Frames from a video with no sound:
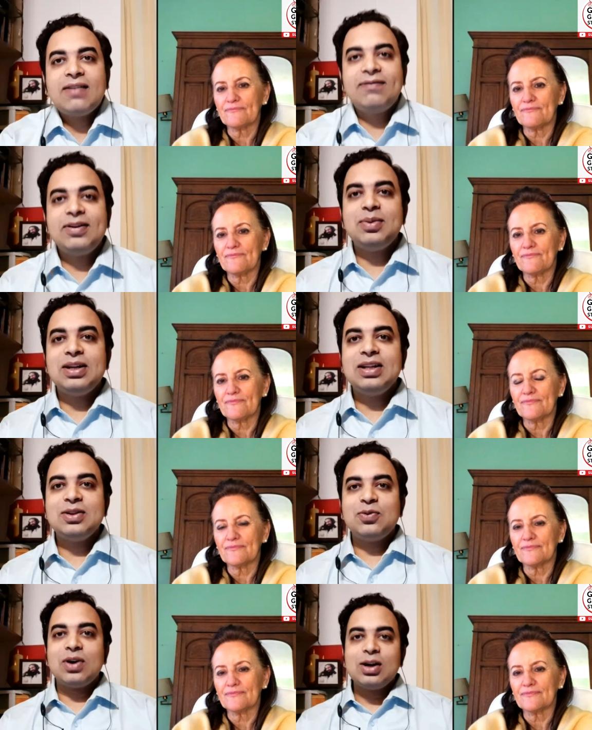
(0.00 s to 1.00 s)
Speaker 1: Everybody
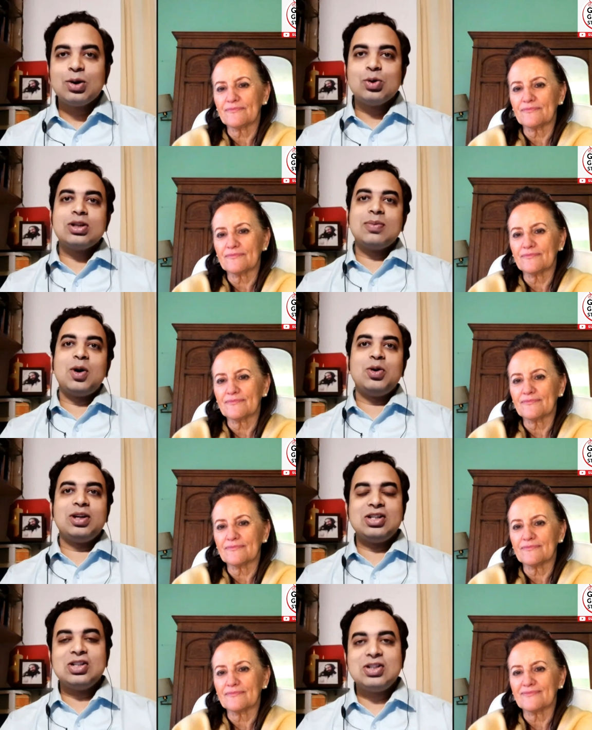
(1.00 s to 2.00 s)
in the world knows
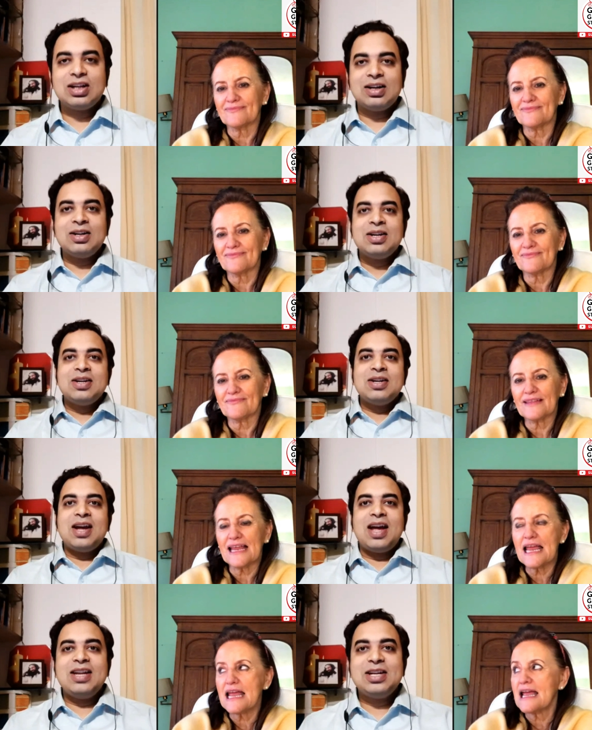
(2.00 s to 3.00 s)
about Argentina.
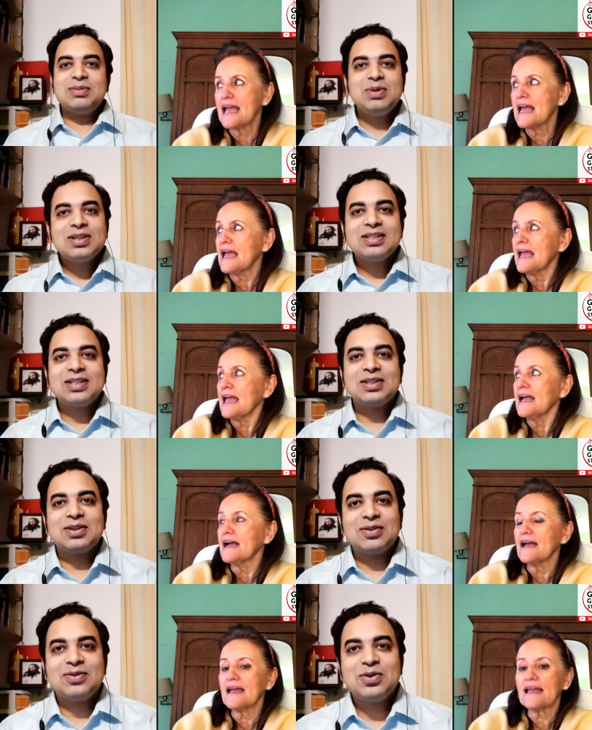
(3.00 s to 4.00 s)
Any
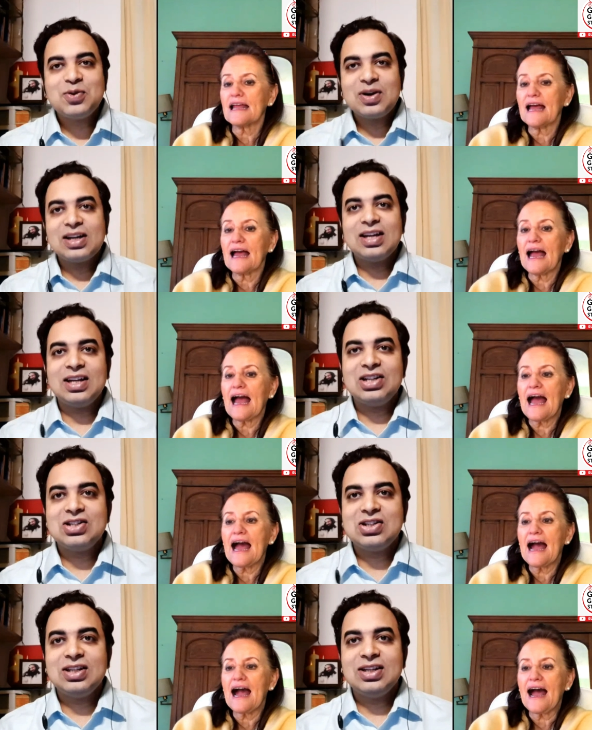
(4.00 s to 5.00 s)
experiences of you working in
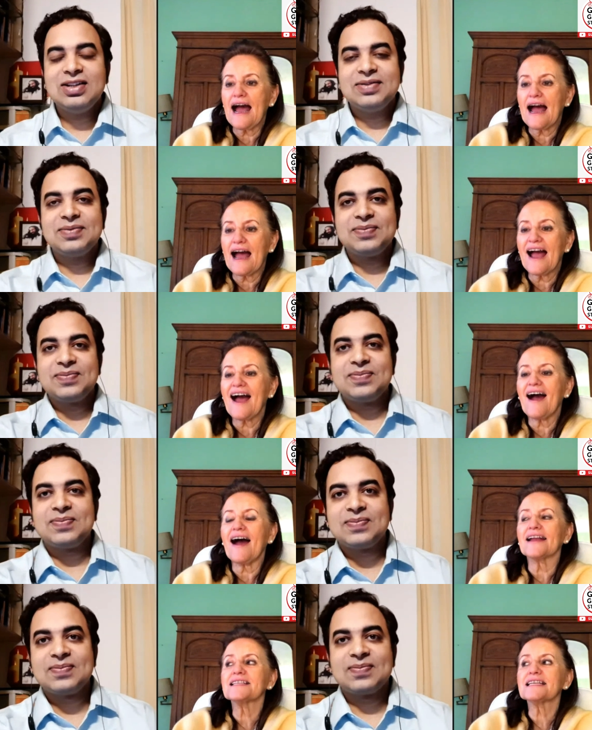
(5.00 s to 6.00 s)
Argentina?
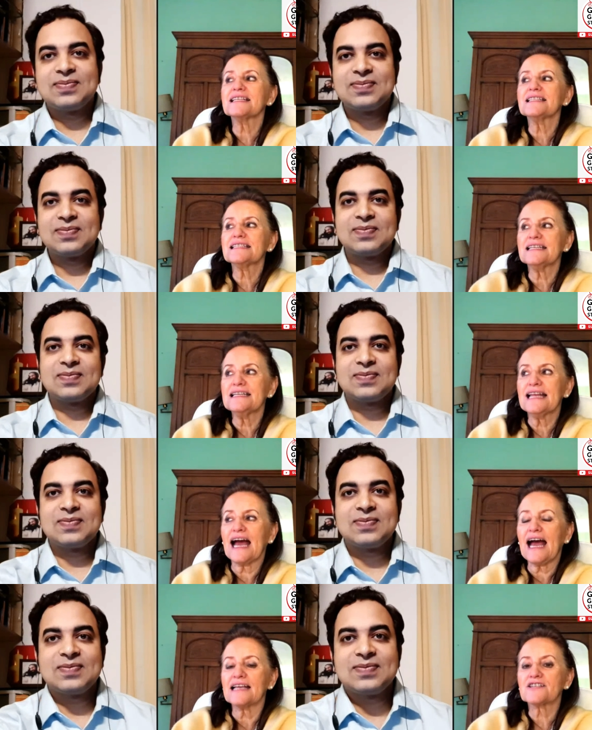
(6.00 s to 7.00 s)
Speaker 2: Uh,
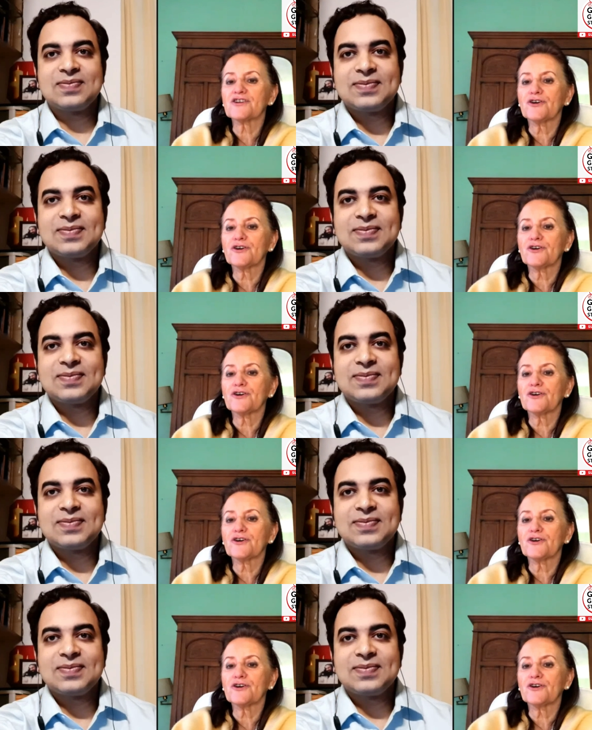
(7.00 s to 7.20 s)
Argentina has